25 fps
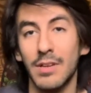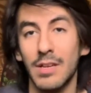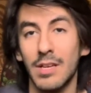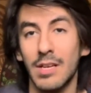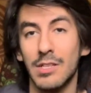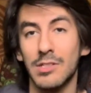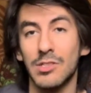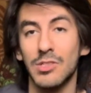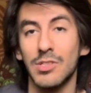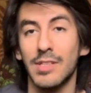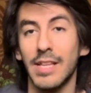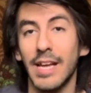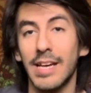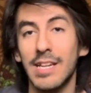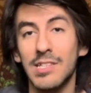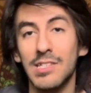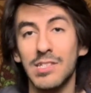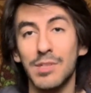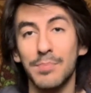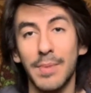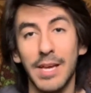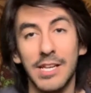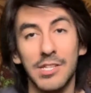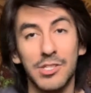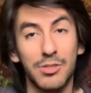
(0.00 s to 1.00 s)
So that is a
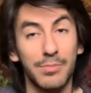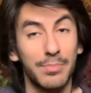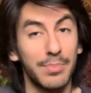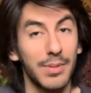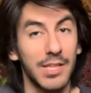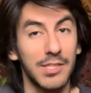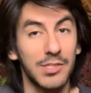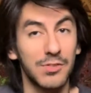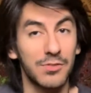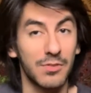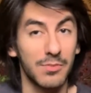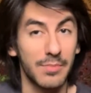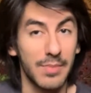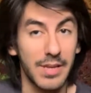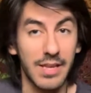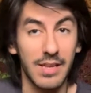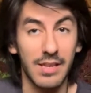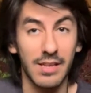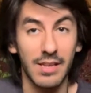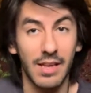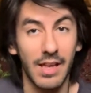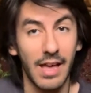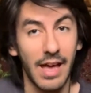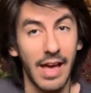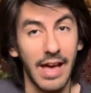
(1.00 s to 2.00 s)
major plus for me
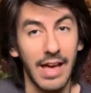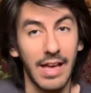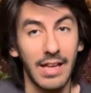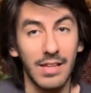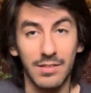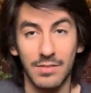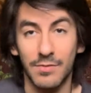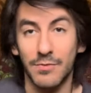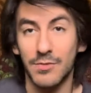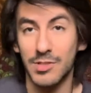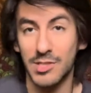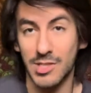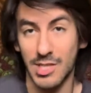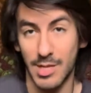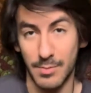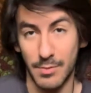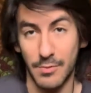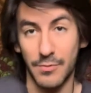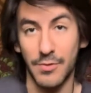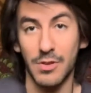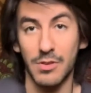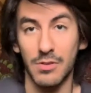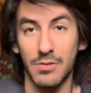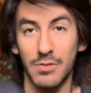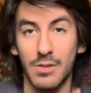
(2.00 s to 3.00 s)
and for some of
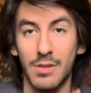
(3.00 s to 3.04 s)
you.